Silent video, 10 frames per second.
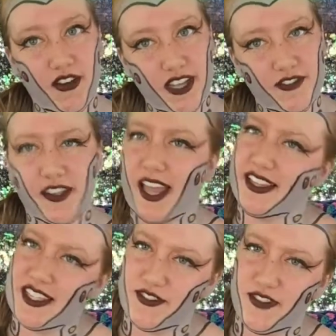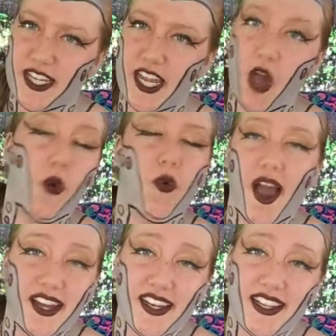if you like this video, why
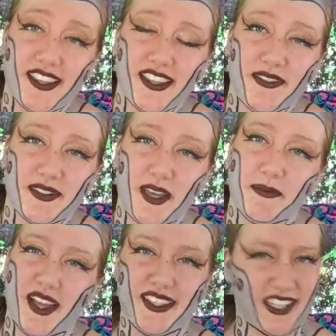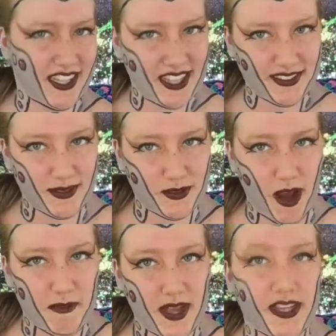not hit the thumbs up button, hit that
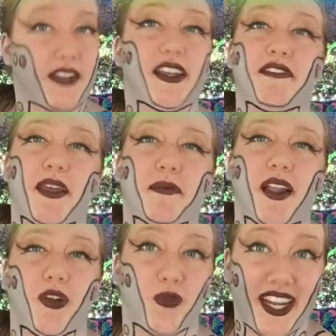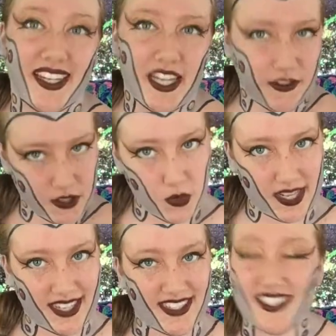subscribe button, and give that bell a ring if you would
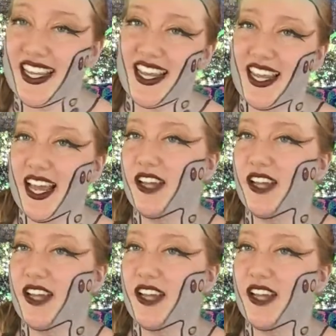like to see